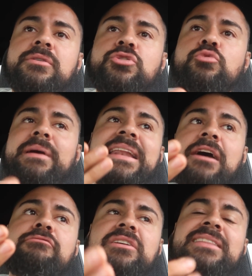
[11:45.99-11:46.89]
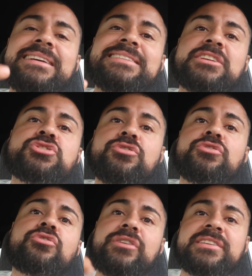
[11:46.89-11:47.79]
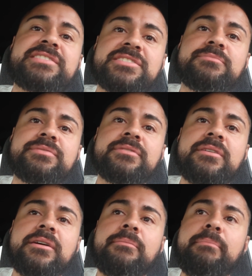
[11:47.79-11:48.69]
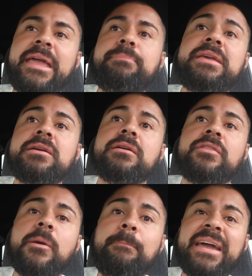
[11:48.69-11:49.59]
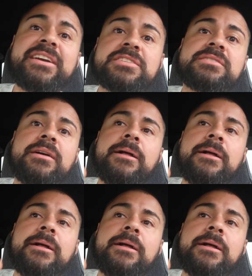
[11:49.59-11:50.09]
you may not realize that certain criticisms may be the biggest